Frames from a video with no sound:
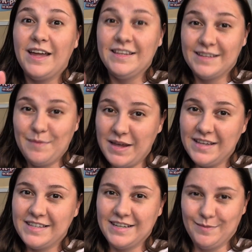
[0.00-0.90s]
is
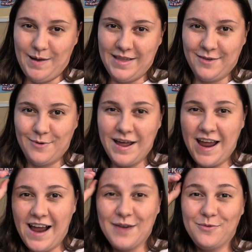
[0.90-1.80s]
amazing, by the
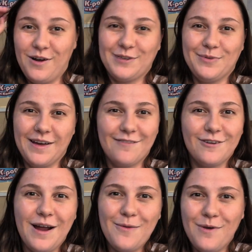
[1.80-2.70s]
way. I can watch
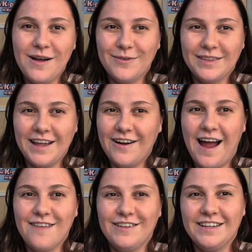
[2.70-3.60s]
whatever I want without
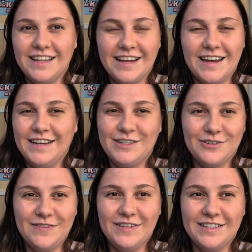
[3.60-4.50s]
having like any
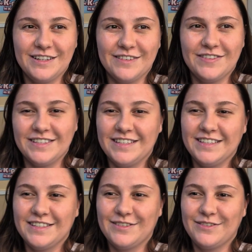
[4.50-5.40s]
streaming
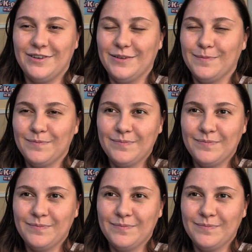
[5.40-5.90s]
services. Well,